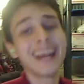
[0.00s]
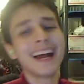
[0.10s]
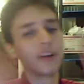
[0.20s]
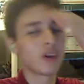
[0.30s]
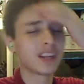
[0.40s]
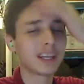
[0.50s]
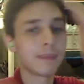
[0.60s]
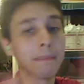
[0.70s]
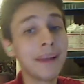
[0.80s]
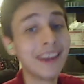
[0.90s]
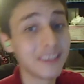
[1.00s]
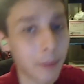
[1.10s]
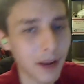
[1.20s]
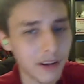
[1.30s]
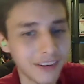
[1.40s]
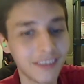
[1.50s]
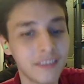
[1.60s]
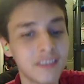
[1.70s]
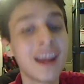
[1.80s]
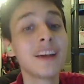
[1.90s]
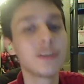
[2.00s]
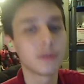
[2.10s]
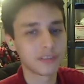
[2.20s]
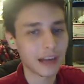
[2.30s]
It'll only take me billions of picoseconds to extract